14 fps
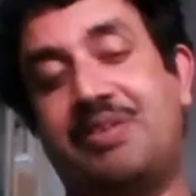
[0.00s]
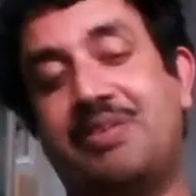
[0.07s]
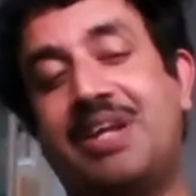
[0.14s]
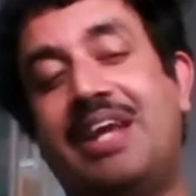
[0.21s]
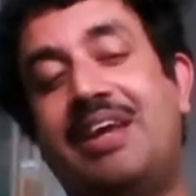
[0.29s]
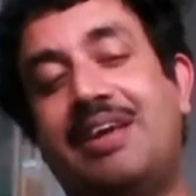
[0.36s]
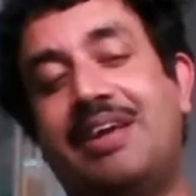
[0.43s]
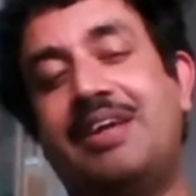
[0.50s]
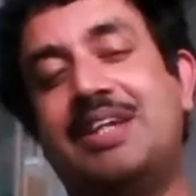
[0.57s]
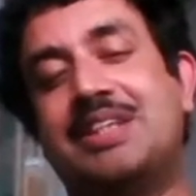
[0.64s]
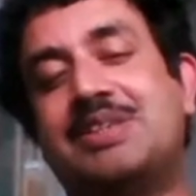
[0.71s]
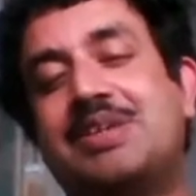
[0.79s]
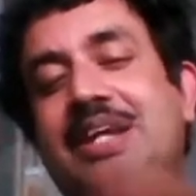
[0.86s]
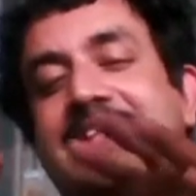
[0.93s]
Okay,
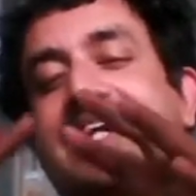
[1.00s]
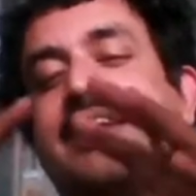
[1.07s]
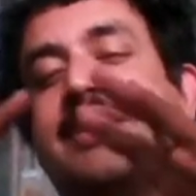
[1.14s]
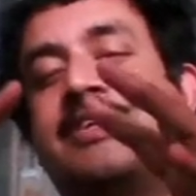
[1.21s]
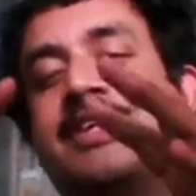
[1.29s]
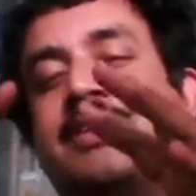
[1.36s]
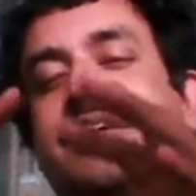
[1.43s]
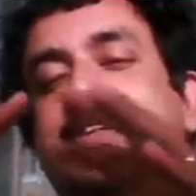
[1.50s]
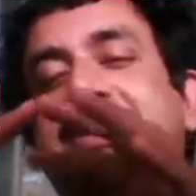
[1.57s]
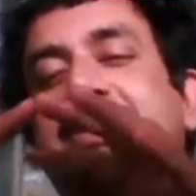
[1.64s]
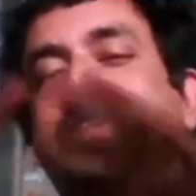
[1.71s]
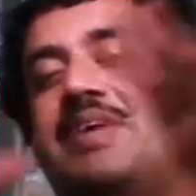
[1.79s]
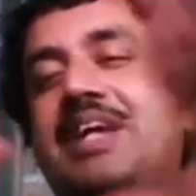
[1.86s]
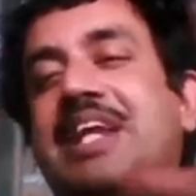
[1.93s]
so I take 10
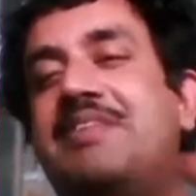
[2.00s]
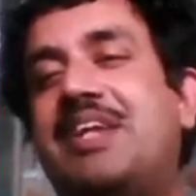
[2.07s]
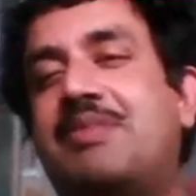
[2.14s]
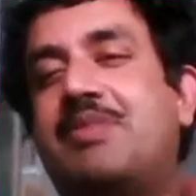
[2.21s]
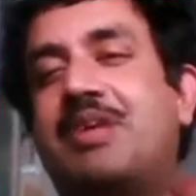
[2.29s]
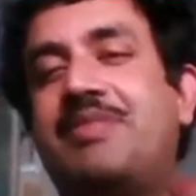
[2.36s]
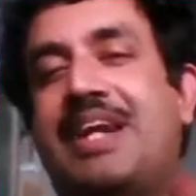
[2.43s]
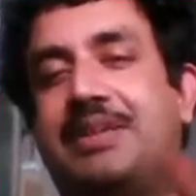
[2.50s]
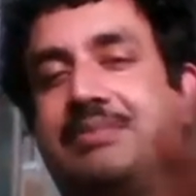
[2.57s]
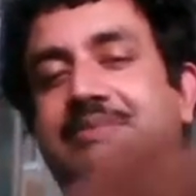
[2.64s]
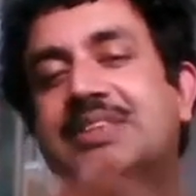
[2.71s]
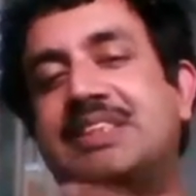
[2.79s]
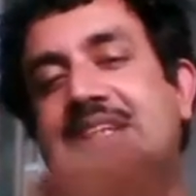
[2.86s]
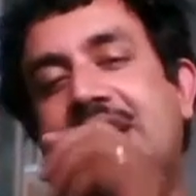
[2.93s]
to the power 11 number of
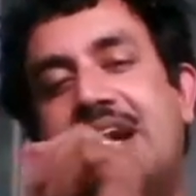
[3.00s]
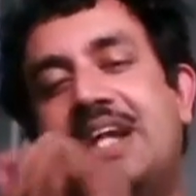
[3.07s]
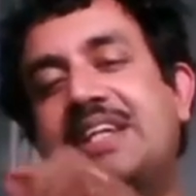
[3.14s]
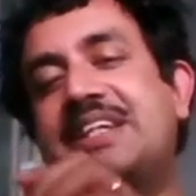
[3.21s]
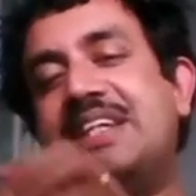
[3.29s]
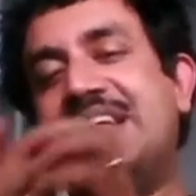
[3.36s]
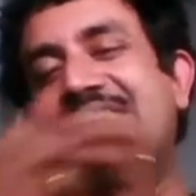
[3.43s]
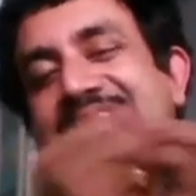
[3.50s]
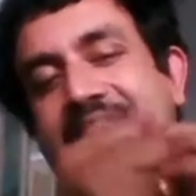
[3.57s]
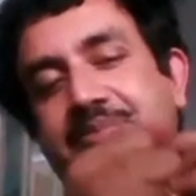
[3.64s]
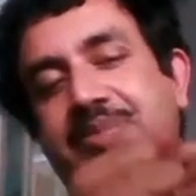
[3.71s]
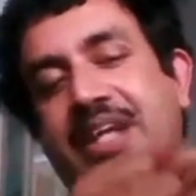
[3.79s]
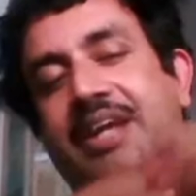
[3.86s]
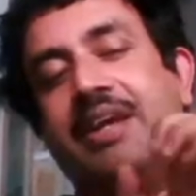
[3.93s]
atoms, I create
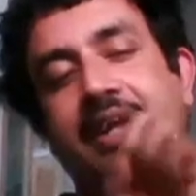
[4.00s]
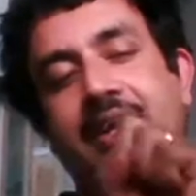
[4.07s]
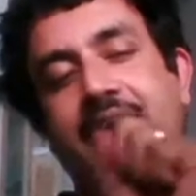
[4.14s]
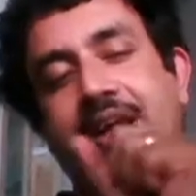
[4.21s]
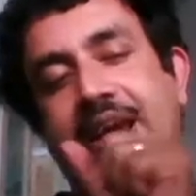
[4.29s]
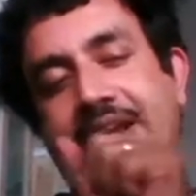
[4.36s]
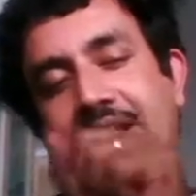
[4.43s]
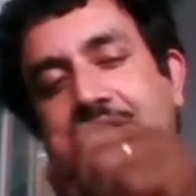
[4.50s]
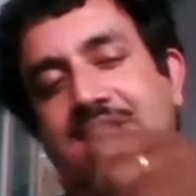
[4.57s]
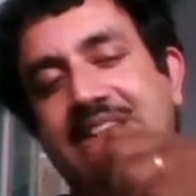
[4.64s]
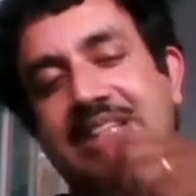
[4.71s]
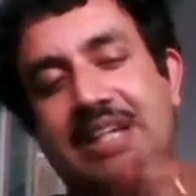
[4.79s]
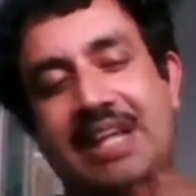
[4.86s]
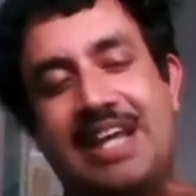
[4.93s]
something, and I
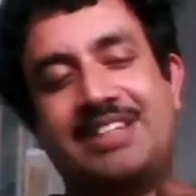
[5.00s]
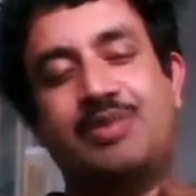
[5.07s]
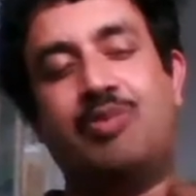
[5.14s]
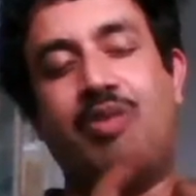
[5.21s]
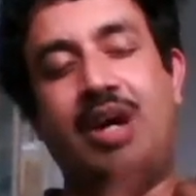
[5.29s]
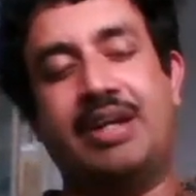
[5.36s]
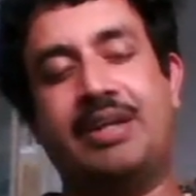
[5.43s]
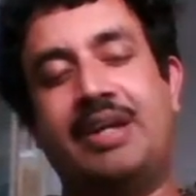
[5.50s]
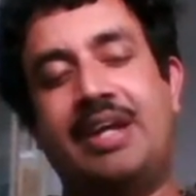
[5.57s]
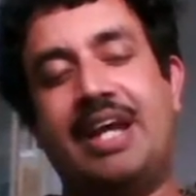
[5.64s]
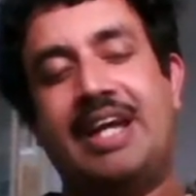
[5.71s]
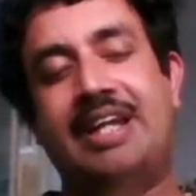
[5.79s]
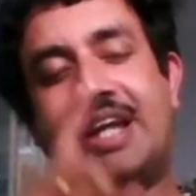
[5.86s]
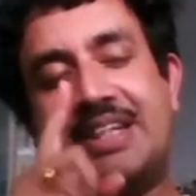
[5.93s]
consider at 1,
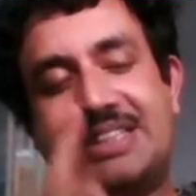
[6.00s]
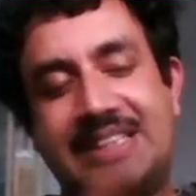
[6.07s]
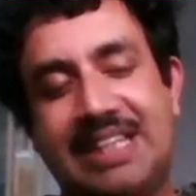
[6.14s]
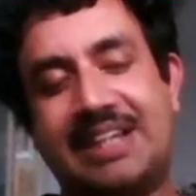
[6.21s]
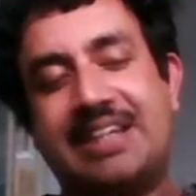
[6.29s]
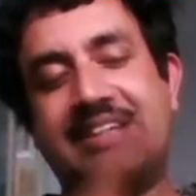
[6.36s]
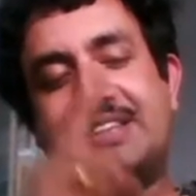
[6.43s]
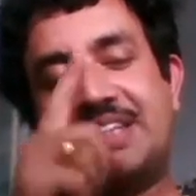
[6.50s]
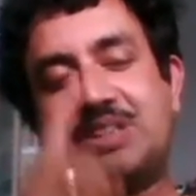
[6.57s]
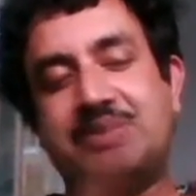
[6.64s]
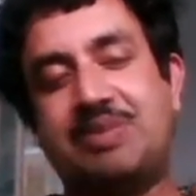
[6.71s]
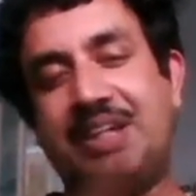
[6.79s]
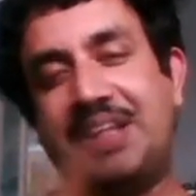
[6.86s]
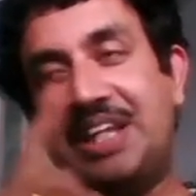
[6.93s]
and I take 10
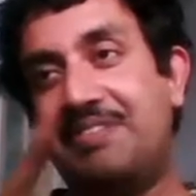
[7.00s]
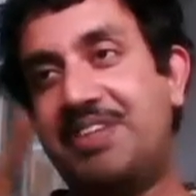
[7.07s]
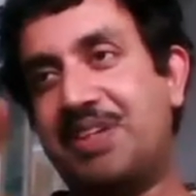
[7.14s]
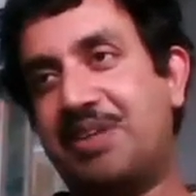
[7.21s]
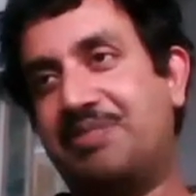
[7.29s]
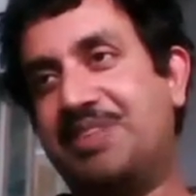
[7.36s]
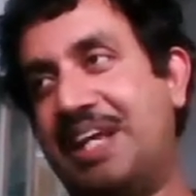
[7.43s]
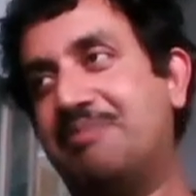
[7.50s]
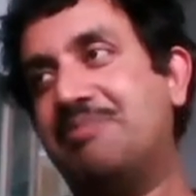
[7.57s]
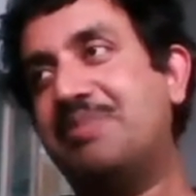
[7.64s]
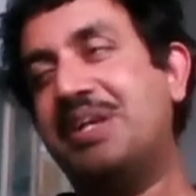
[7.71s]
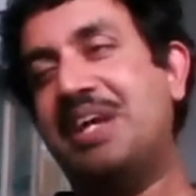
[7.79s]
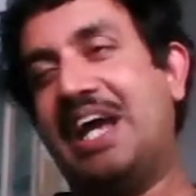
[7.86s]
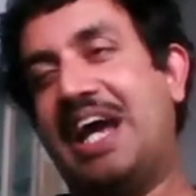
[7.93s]
to the power 11 of them
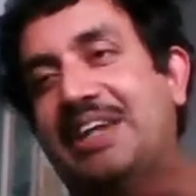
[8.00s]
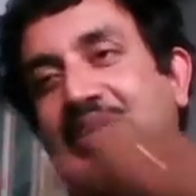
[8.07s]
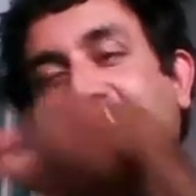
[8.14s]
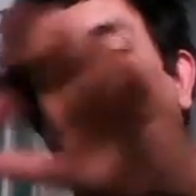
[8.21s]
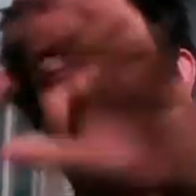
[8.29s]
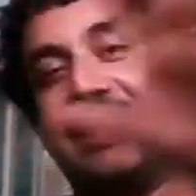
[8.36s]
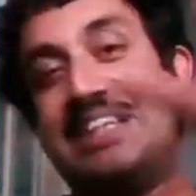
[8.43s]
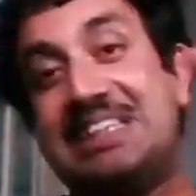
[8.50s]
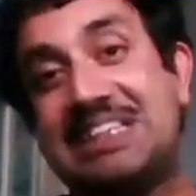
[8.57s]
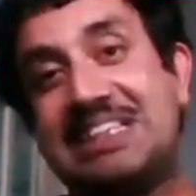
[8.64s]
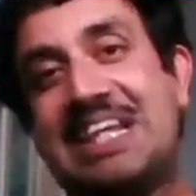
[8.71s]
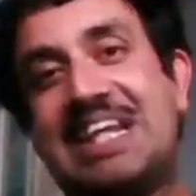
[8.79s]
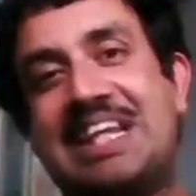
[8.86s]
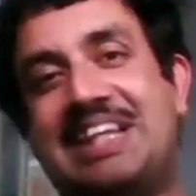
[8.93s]
and go on
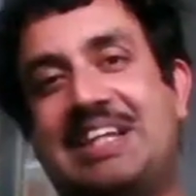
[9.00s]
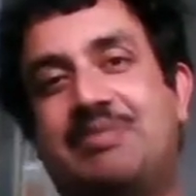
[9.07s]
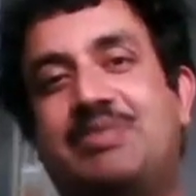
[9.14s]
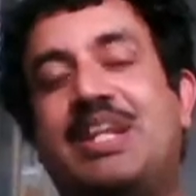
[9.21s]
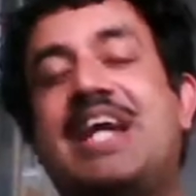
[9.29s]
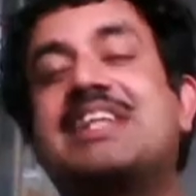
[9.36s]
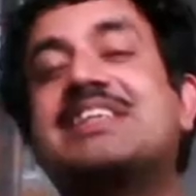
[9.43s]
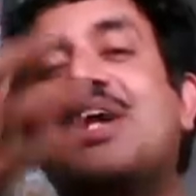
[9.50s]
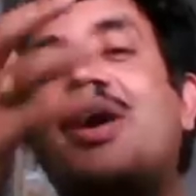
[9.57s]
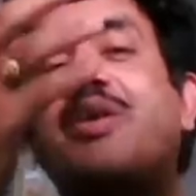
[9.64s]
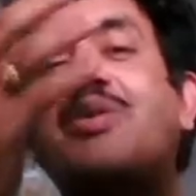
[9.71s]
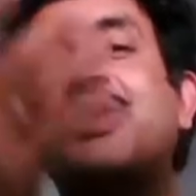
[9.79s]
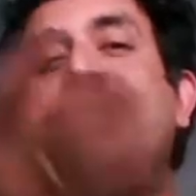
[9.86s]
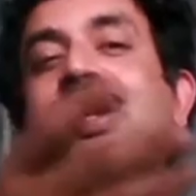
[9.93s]
integrating them. That's
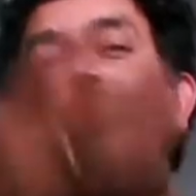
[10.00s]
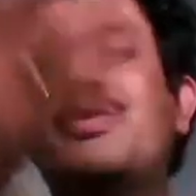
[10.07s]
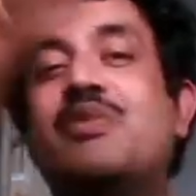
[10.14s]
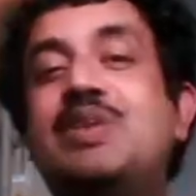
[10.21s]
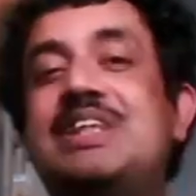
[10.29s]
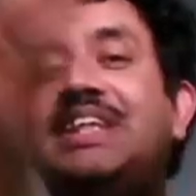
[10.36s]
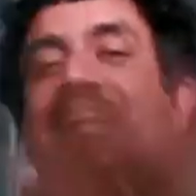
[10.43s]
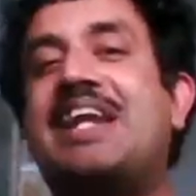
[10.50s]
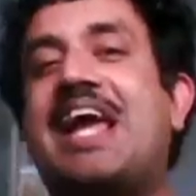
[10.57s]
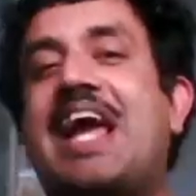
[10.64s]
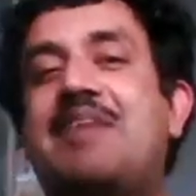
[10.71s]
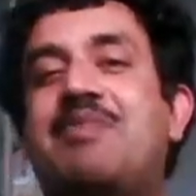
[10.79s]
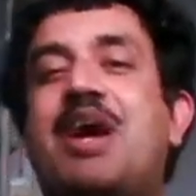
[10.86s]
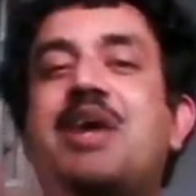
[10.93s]
how within and
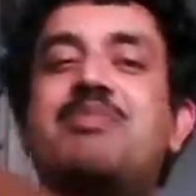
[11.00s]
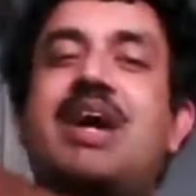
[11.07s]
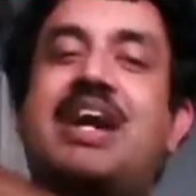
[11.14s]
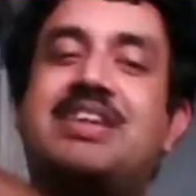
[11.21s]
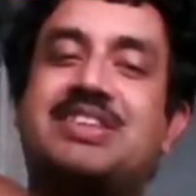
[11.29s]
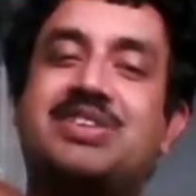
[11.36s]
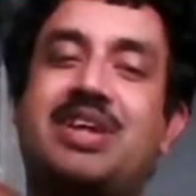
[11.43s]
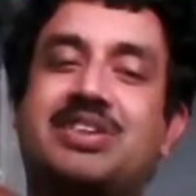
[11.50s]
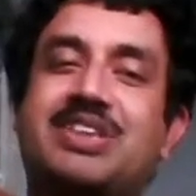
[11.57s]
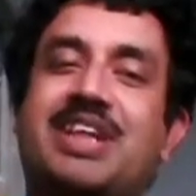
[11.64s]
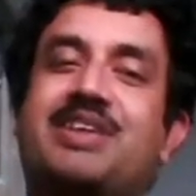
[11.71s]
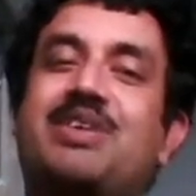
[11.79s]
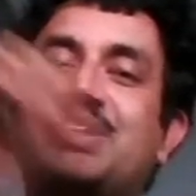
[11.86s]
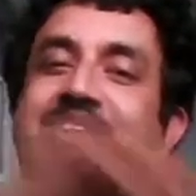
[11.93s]
above
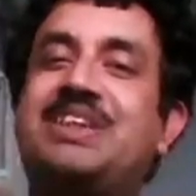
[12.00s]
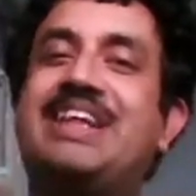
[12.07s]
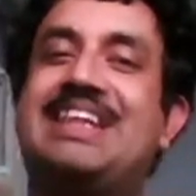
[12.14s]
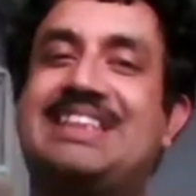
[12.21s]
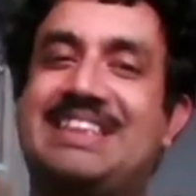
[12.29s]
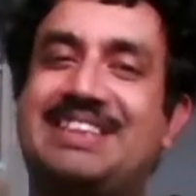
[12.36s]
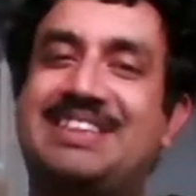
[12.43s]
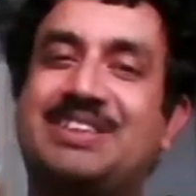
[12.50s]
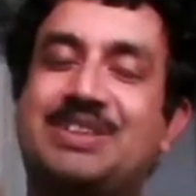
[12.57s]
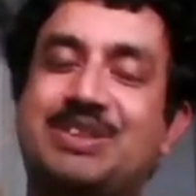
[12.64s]
structure got created.